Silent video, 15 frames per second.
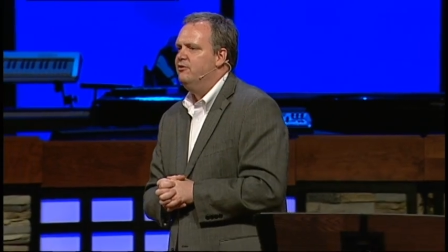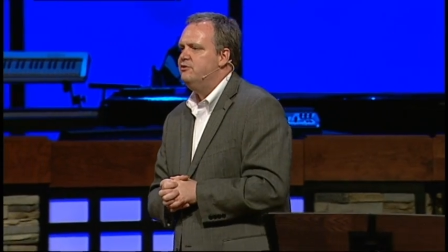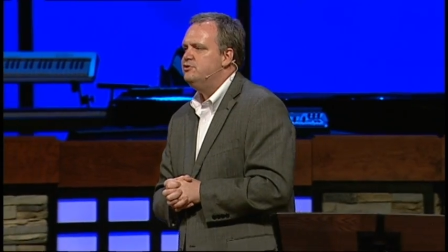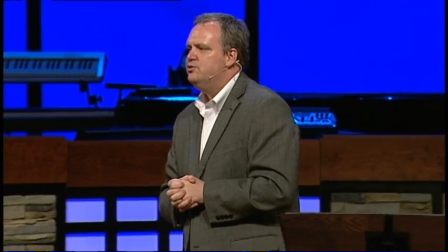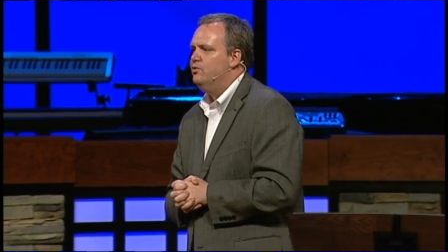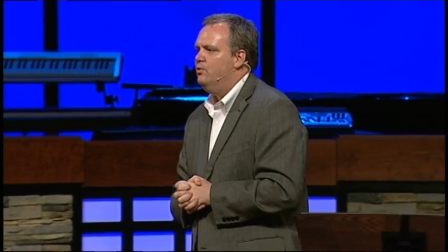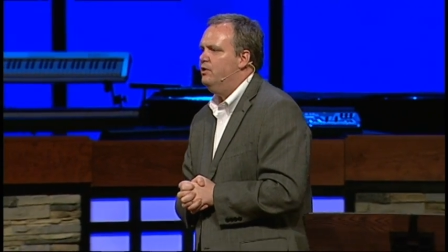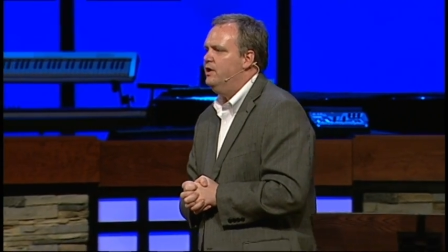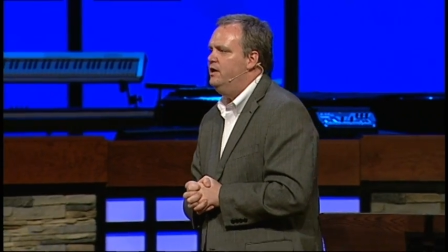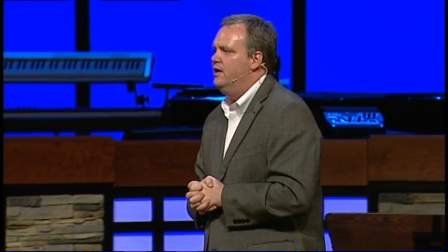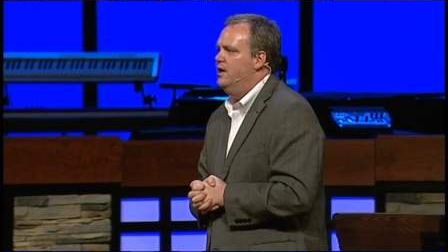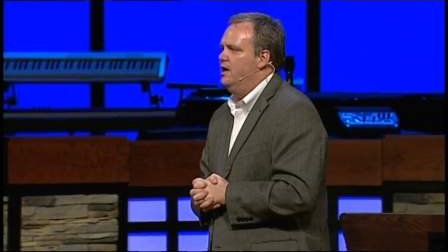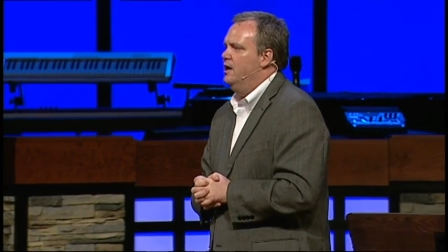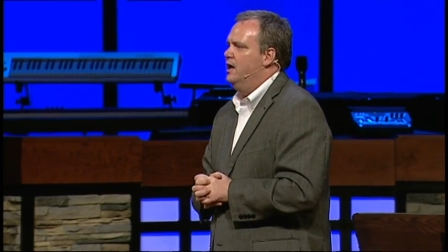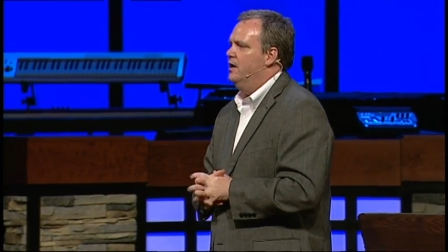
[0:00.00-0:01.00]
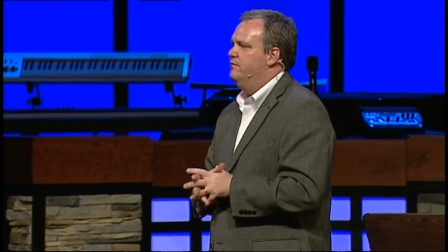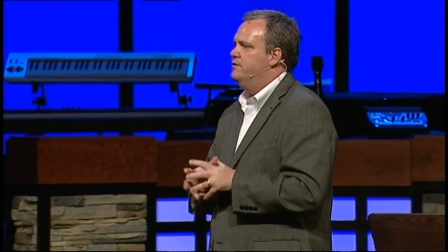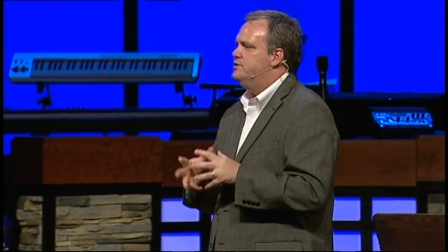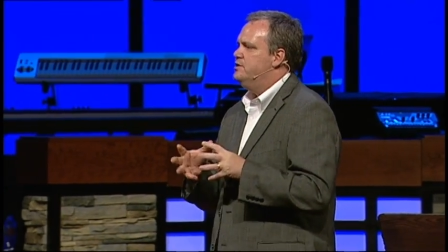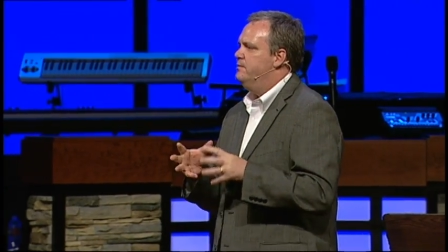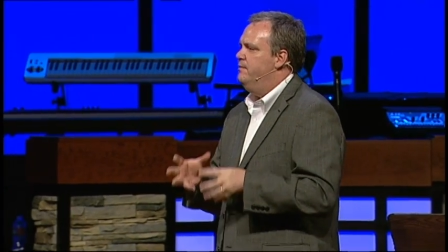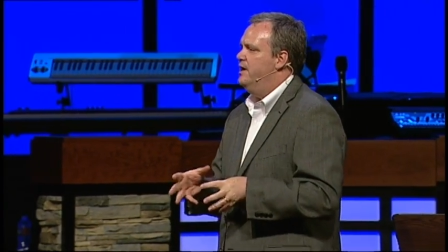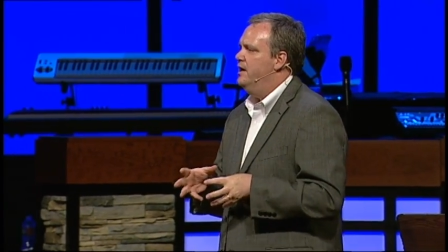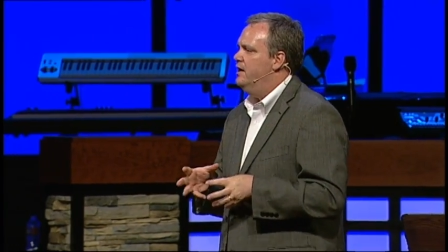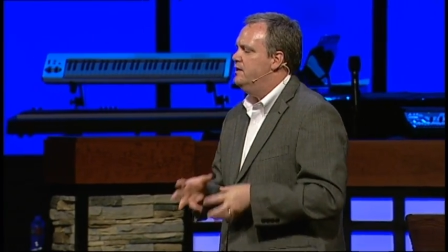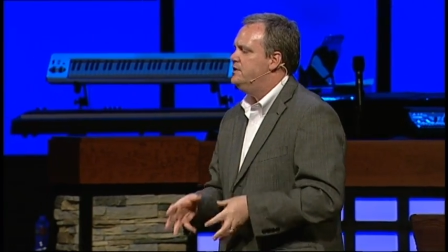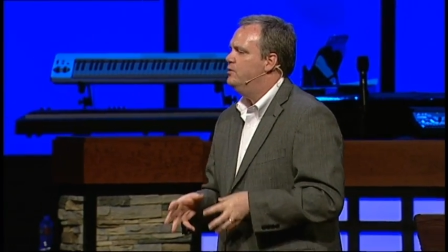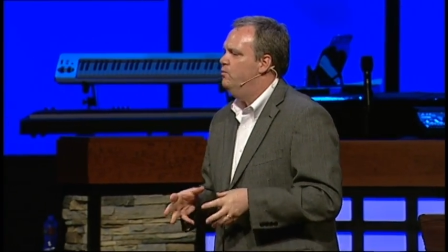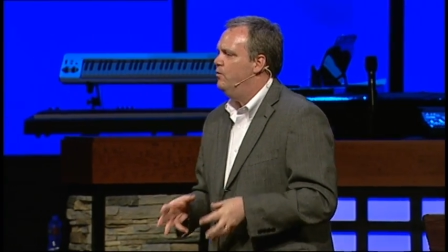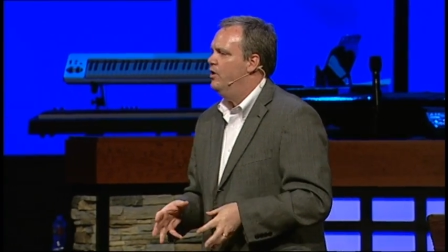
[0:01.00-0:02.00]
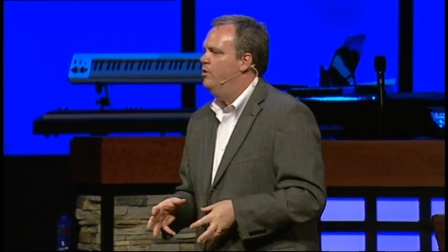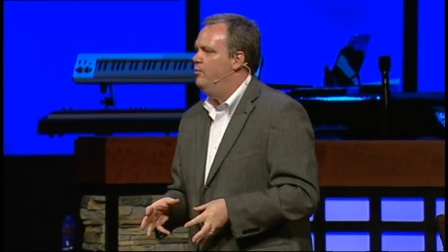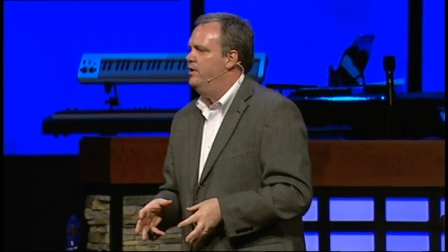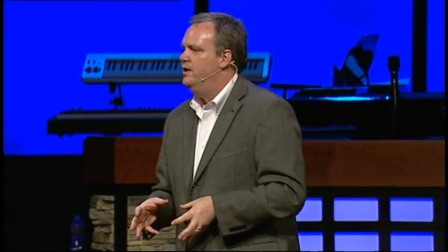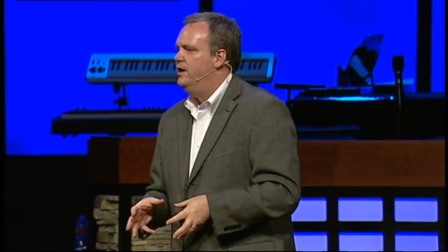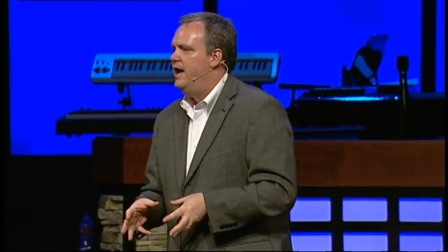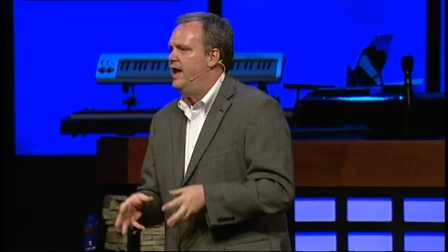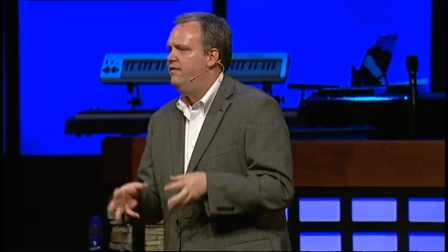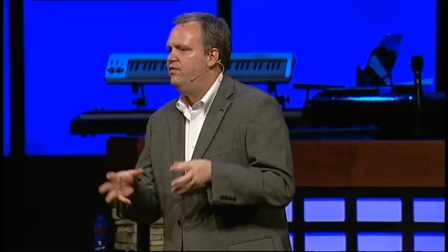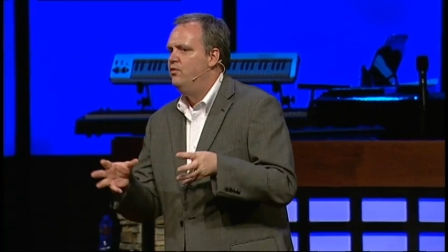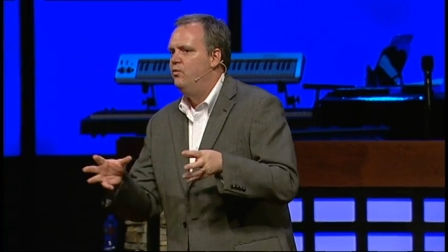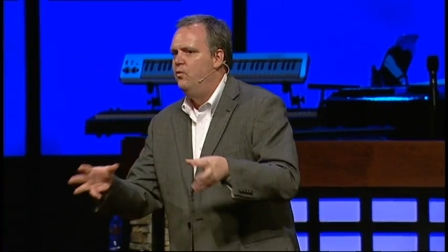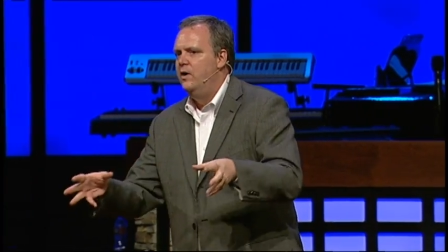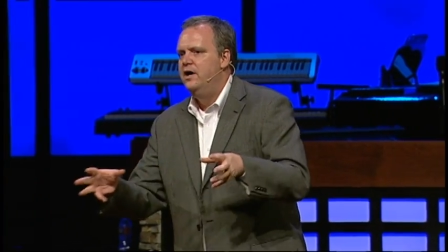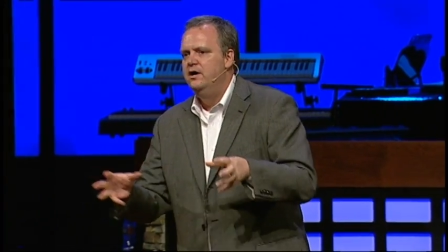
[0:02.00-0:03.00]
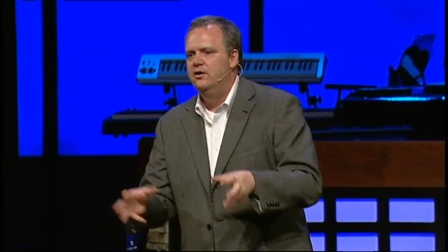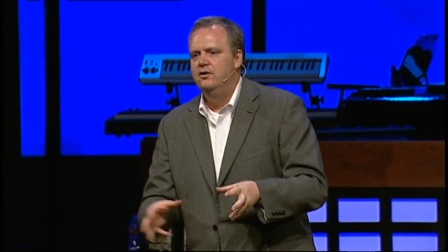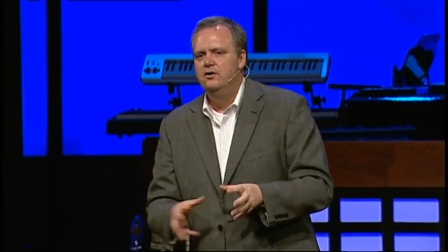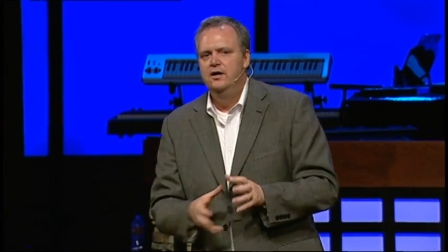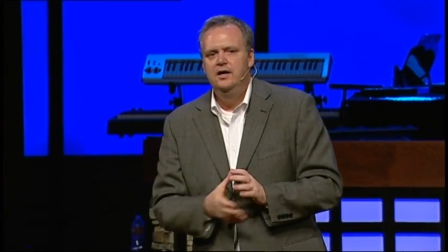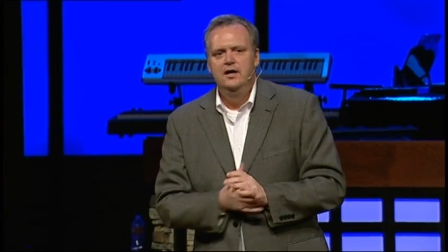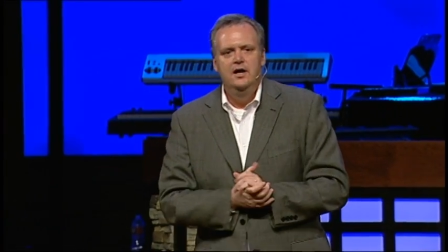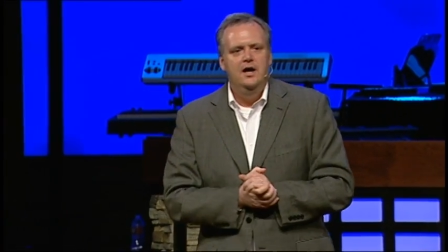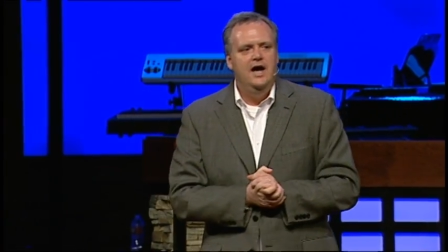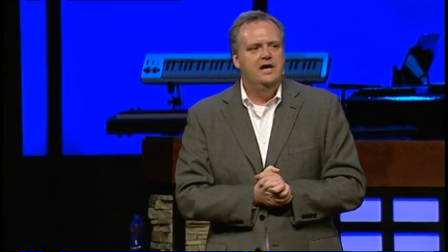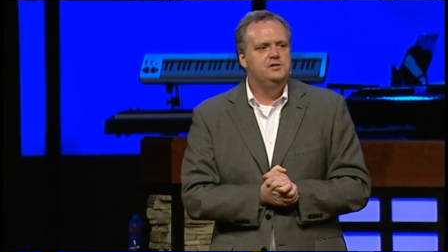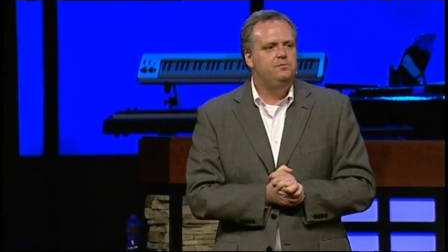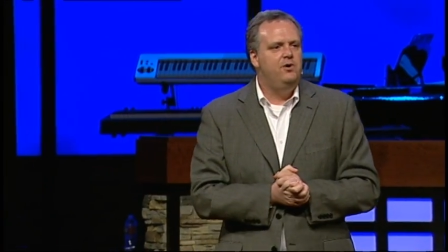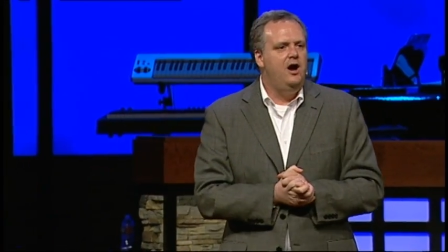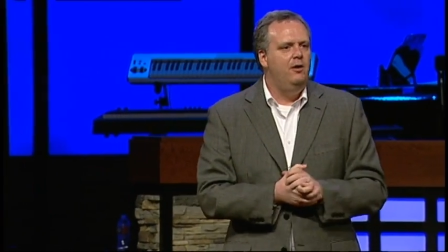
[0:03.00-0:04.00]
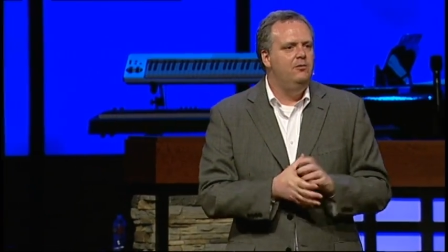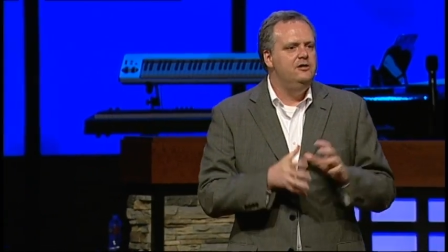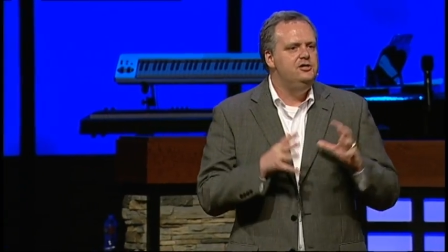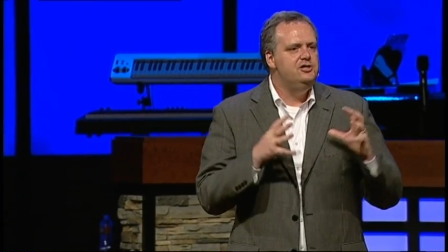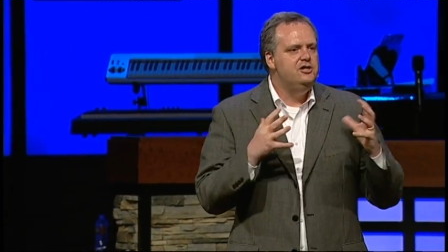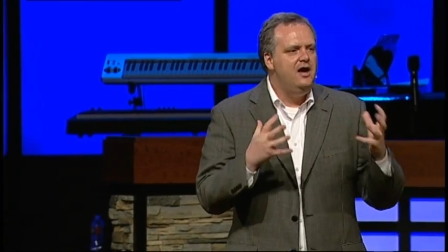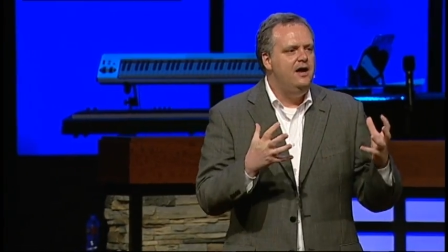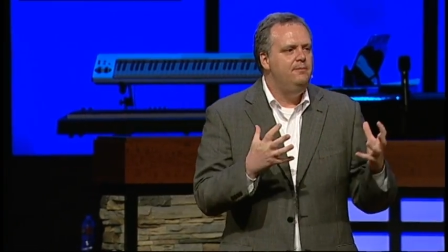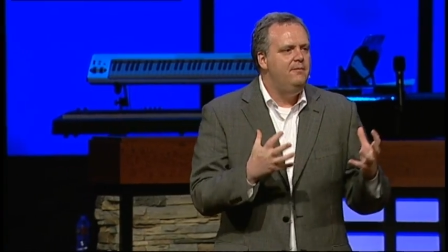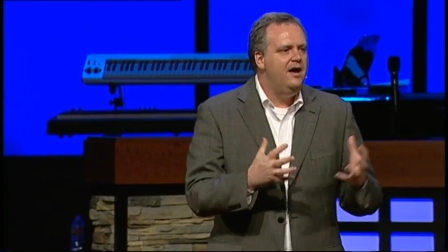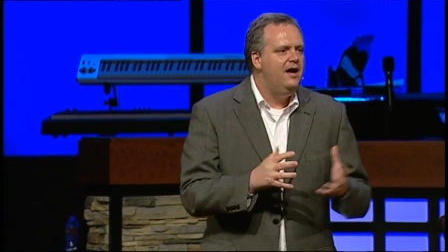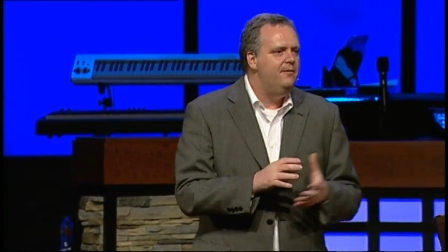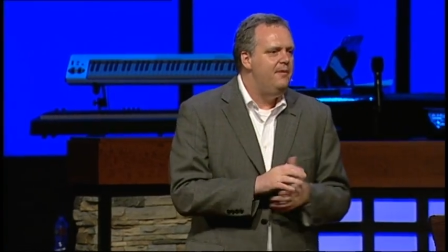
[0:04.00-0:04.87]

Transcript: The story of the Samaritan woman at the well has probably shaped my